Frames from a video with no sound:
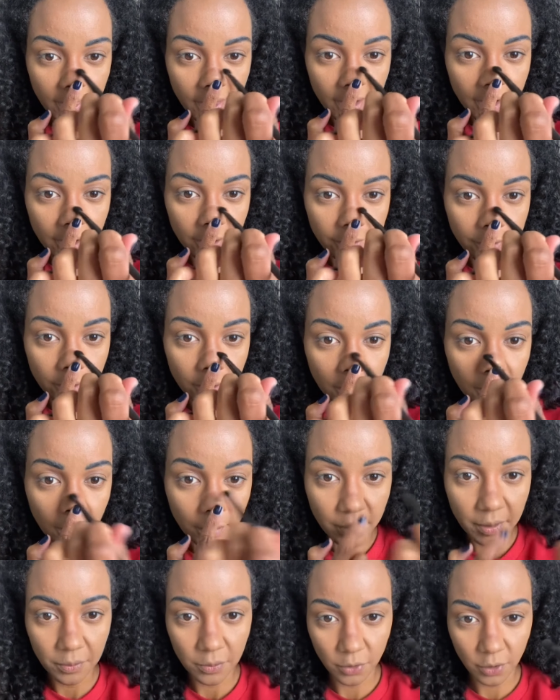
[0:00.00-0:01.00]
there for a little
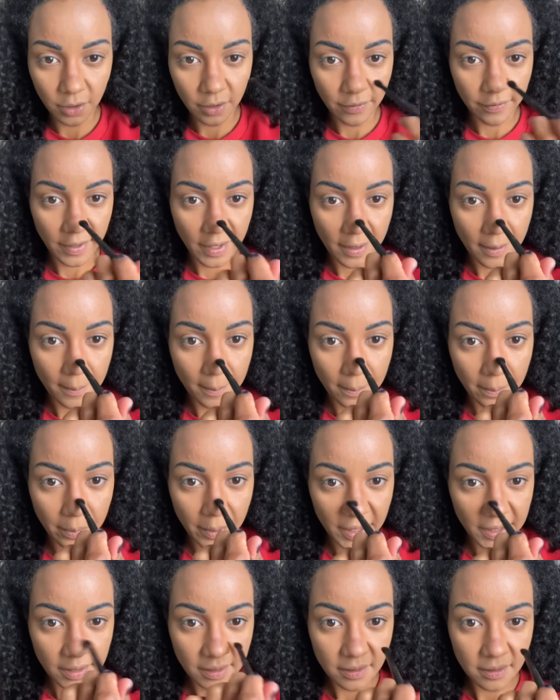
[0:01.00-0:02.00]
bit more of a
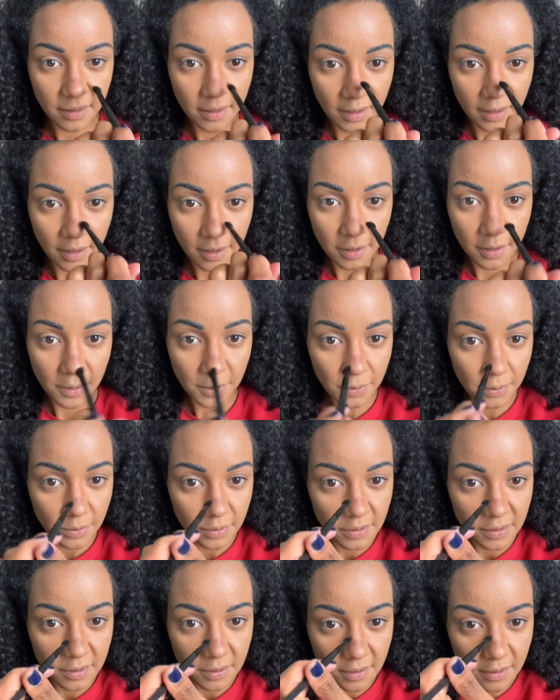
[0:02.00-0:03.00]
button
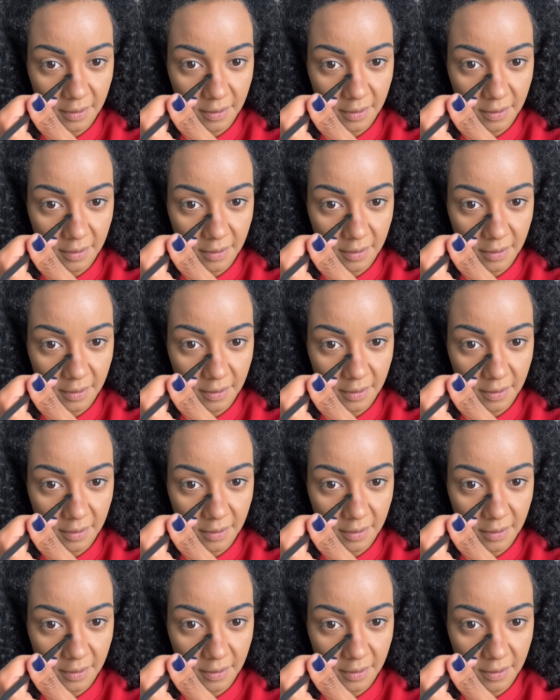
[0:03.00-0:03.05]
nose,